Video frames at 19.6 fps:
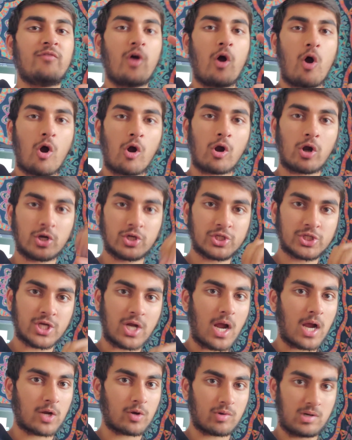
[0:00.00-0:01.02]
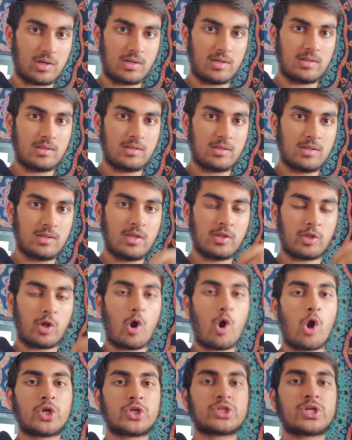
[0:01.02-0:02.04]
the heart chakra. The
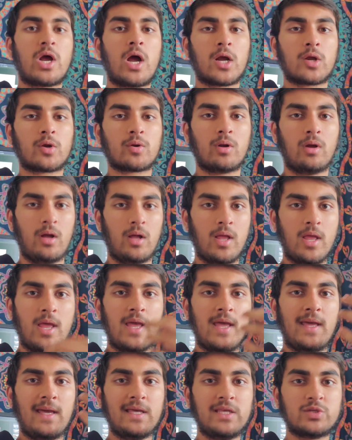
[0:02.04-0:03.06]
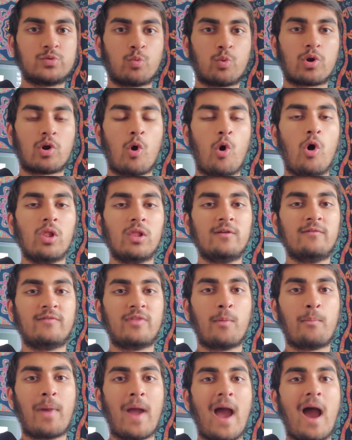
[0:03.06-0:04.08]
heart chakra is where all of
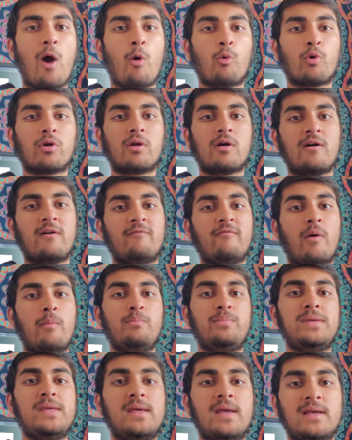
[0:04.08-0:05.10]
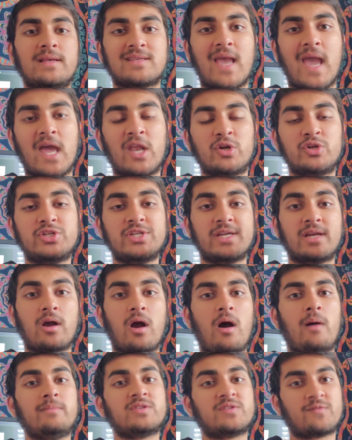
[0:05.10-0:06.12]
the power of a being's energy
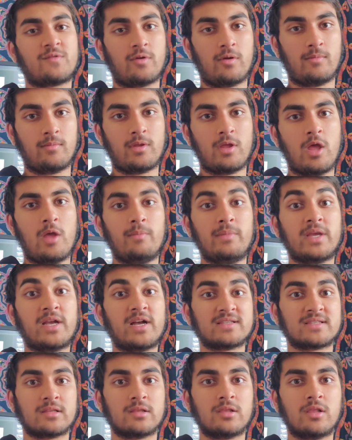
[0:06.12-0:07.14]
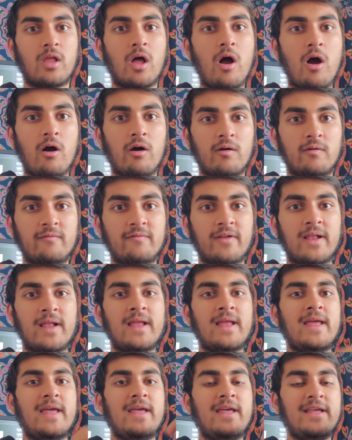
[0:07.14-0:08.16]
comes from. Because love
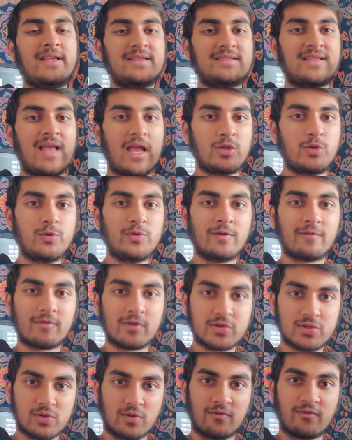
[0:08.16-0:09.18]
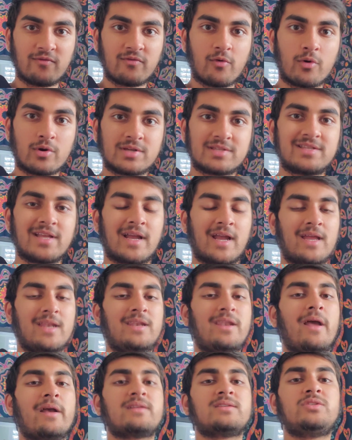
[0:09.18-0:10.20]
is that universal force that
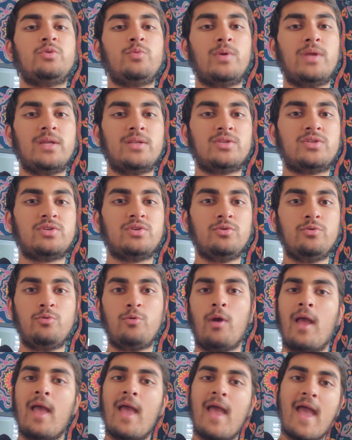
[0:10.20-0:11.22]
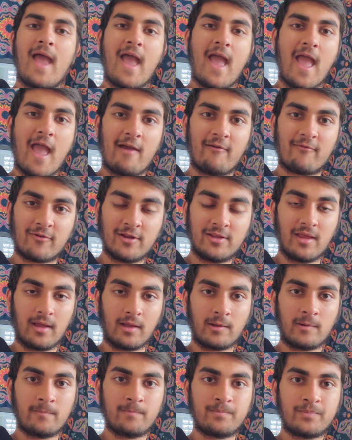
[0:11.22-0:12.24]
connects you into
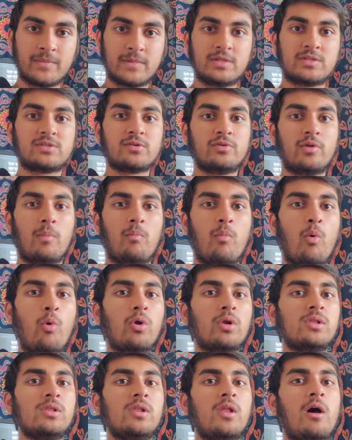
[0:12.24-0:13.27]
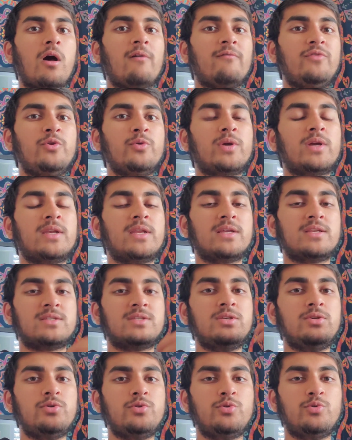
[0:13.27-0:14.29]
everything. So the more love you can
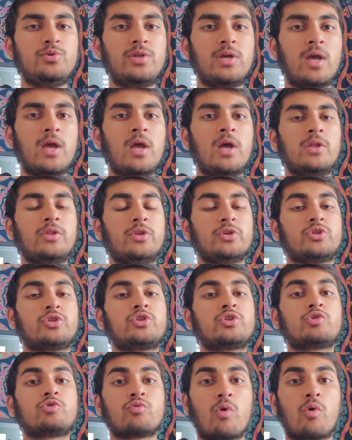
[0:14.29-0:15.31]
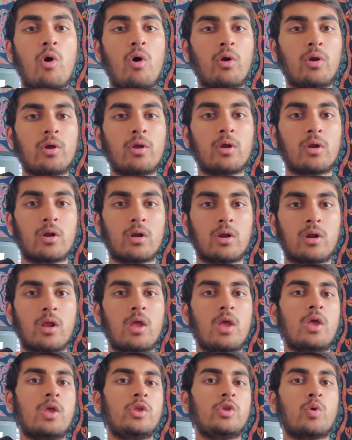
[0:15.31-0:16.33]
exude, the
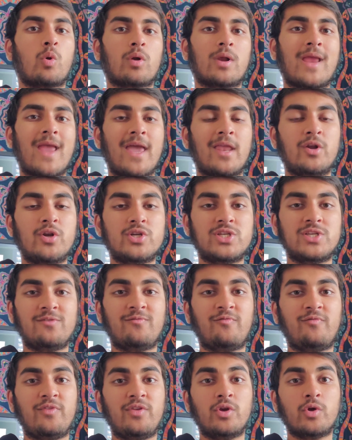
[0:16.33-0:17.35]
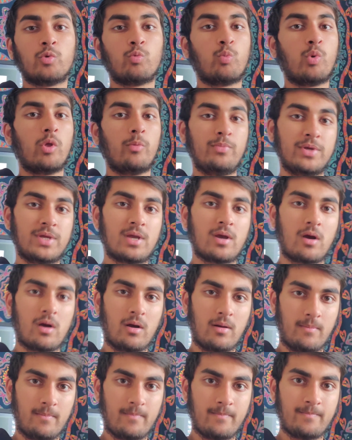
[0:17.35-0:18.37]
stronger your energy field will
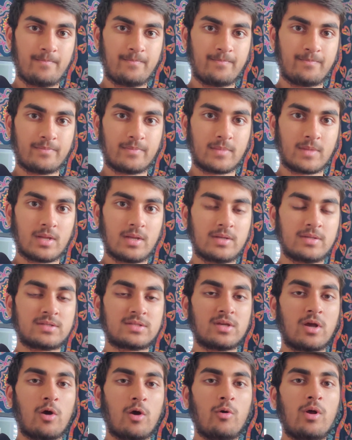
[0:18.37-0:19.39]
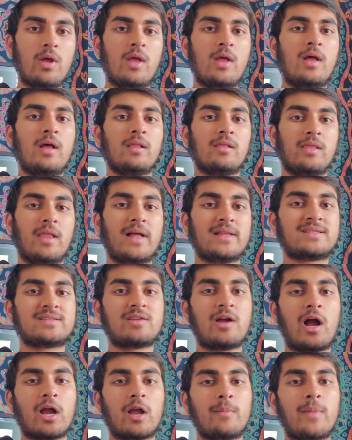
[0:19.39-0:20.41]
become. So let's
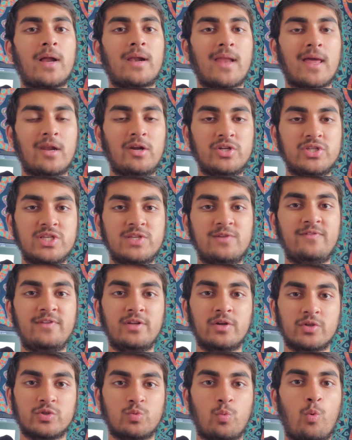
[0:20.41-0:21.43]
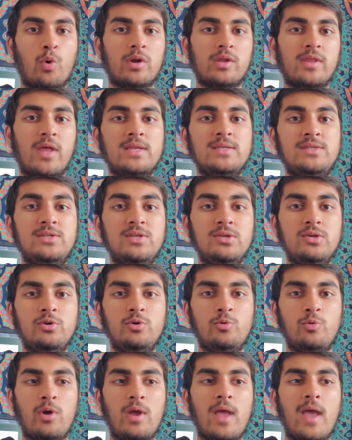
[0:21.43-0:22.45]
talk about energy fields. What do they
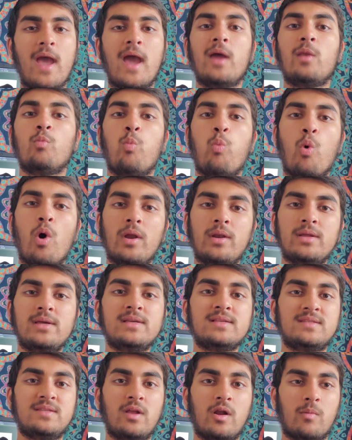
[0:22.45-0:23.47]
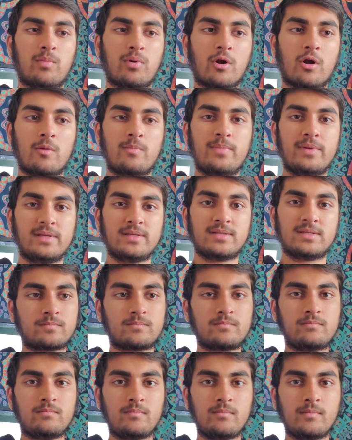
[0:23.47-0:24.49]
do and what is their
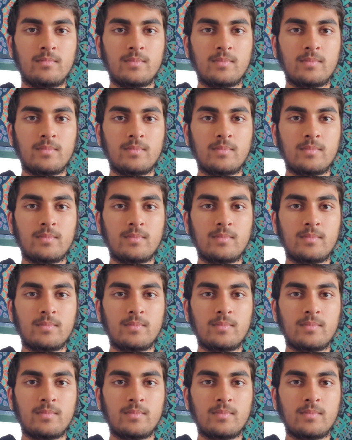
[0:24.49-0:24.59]
purpose?